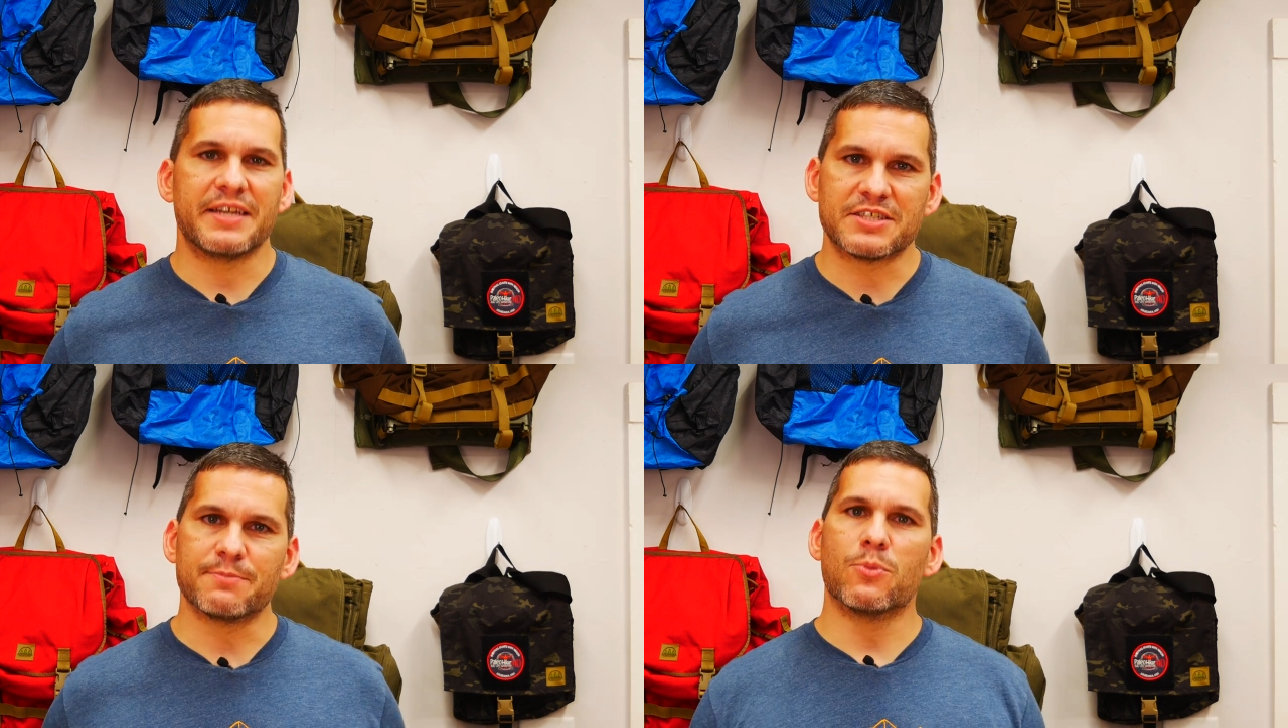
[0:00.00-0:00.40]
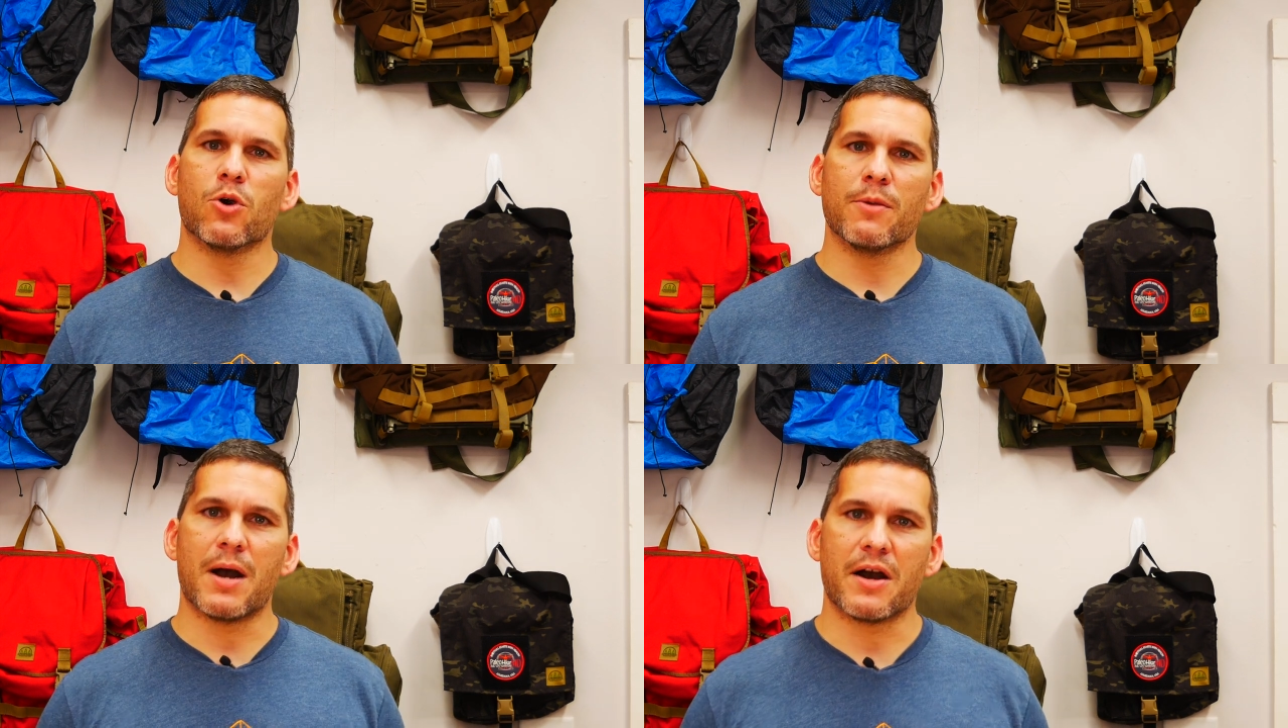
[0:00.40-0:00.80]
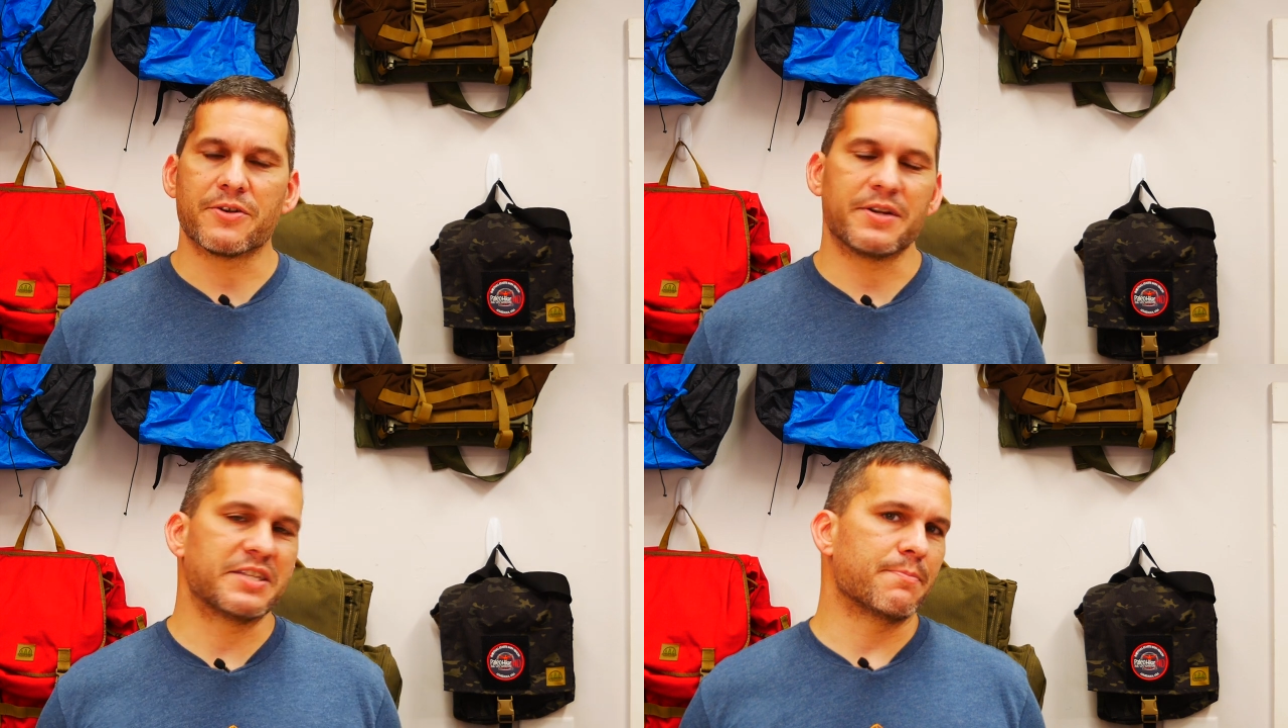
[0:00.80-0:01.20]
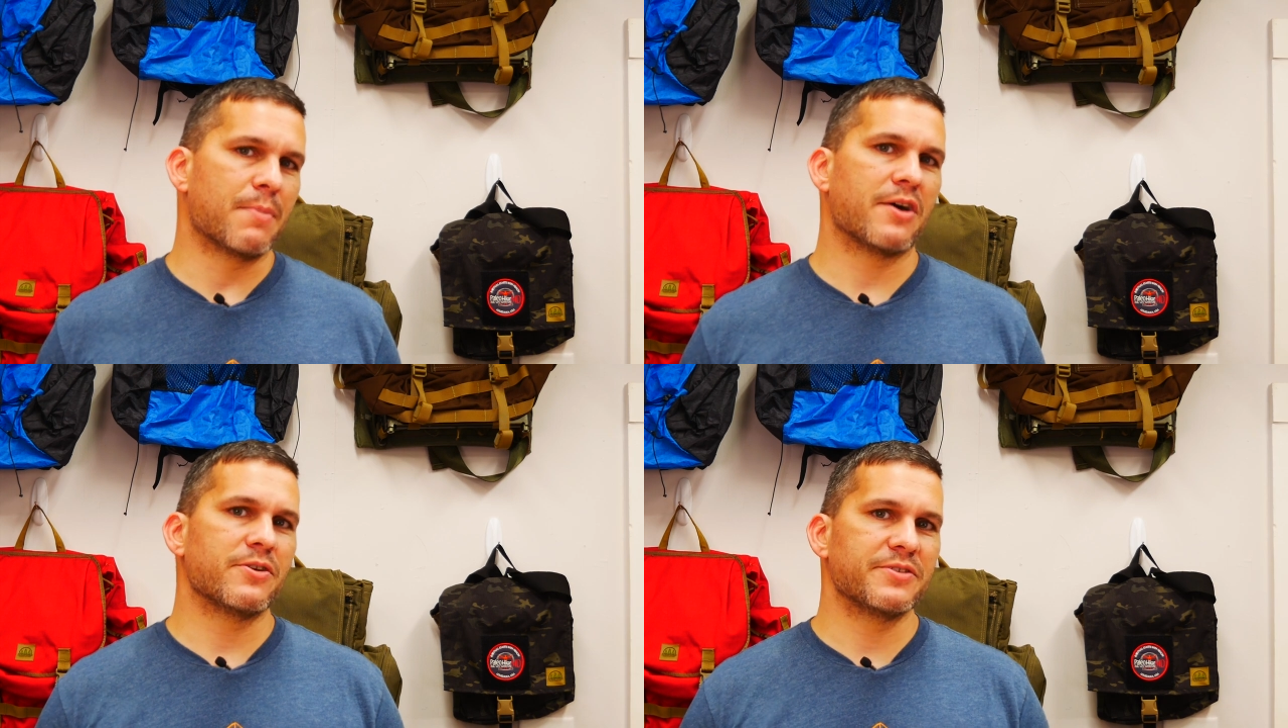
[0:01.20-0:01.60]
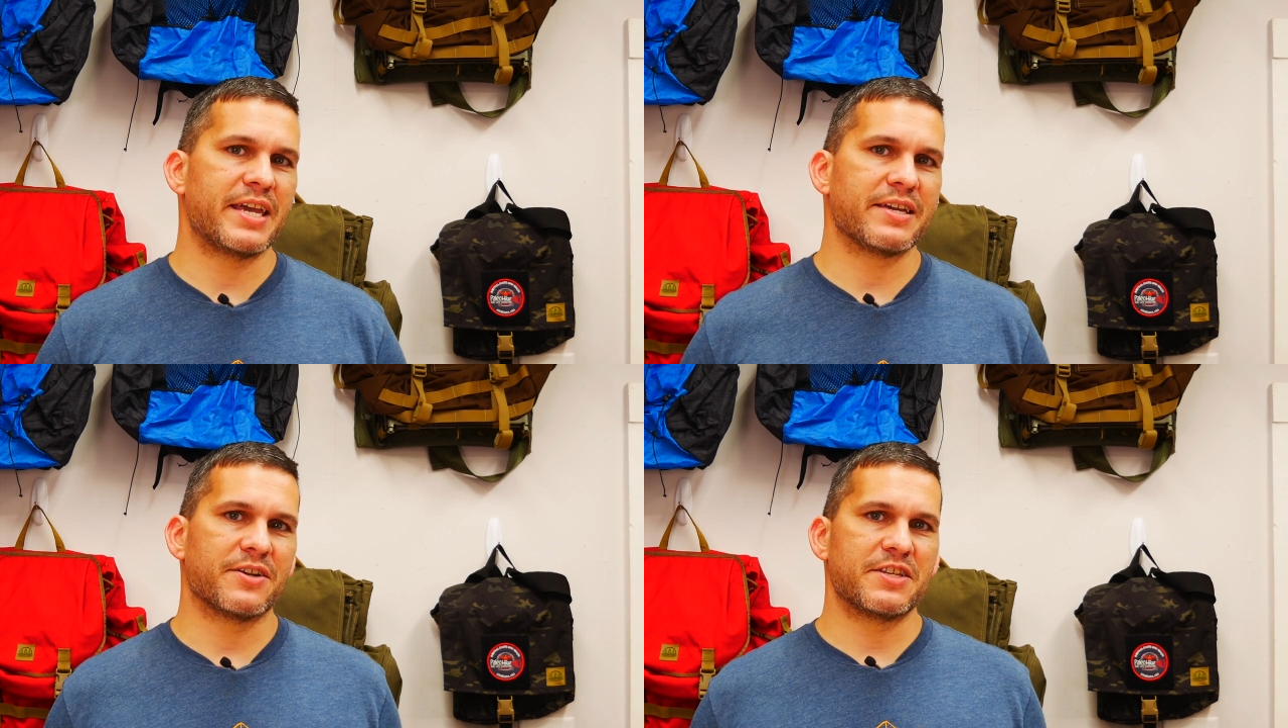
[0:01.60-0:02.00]
It's more modern. It's a modern
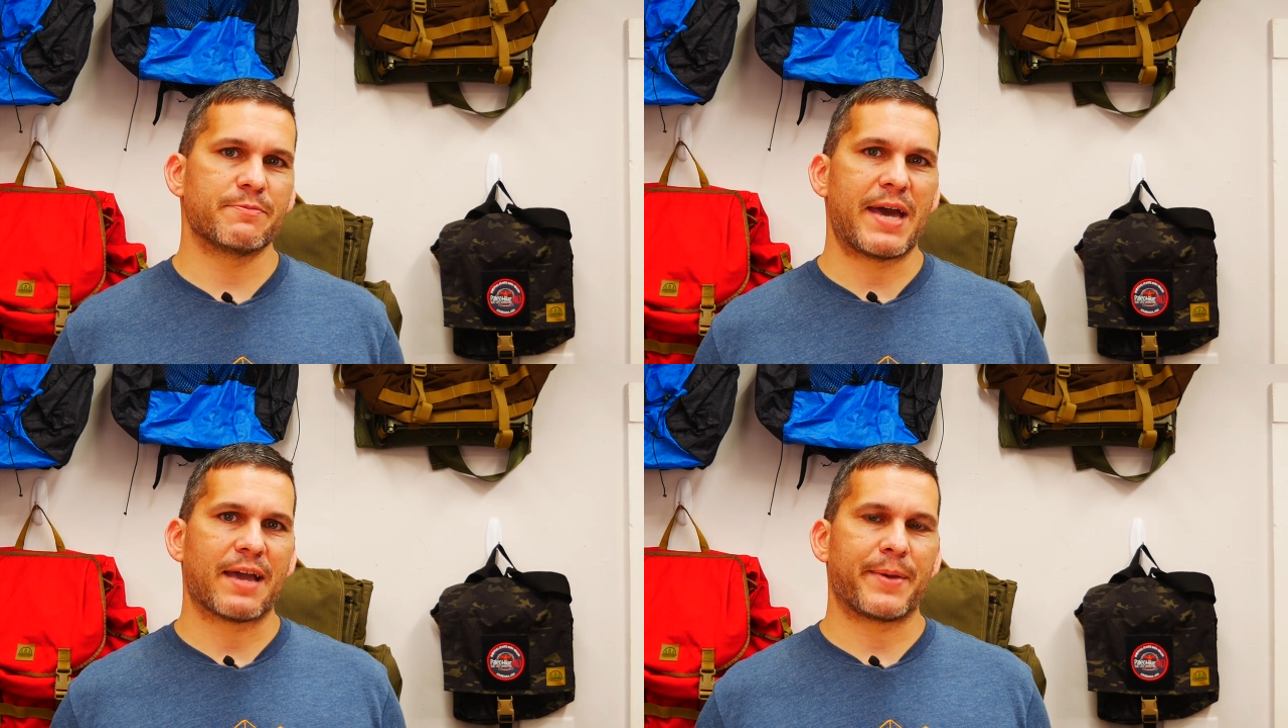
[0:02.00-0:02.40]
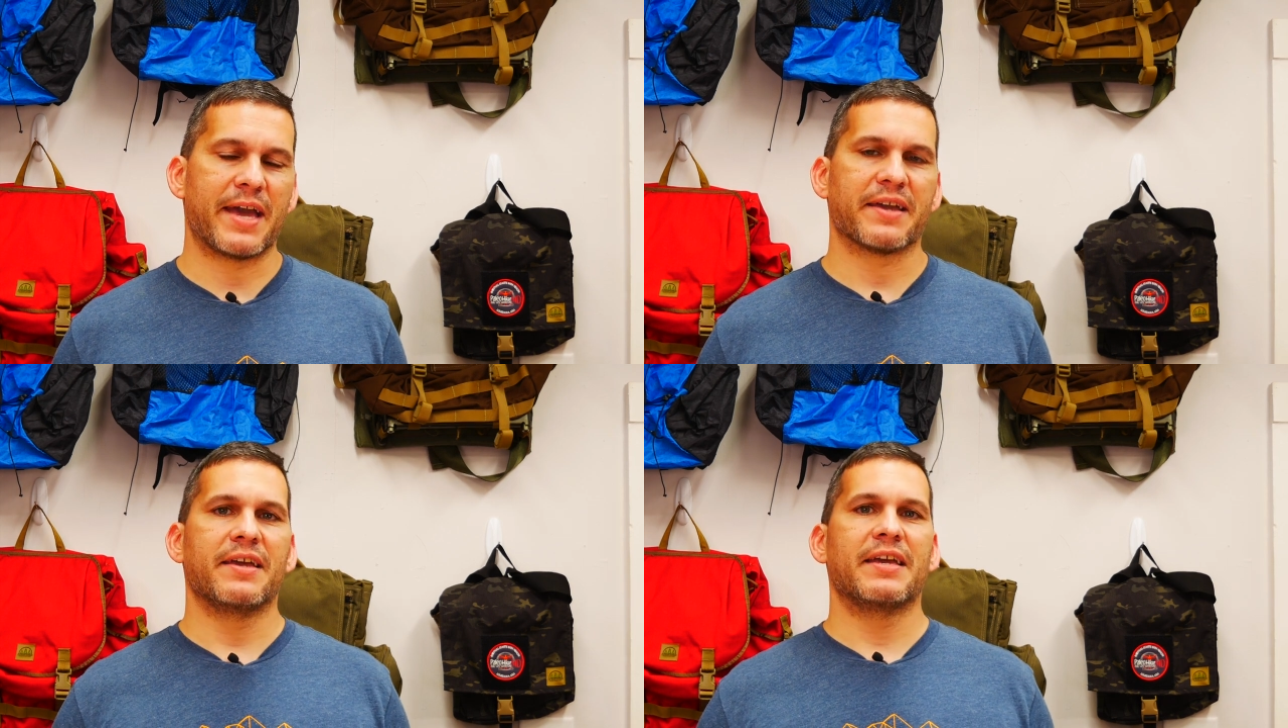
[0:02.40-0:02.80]
take on his backpack,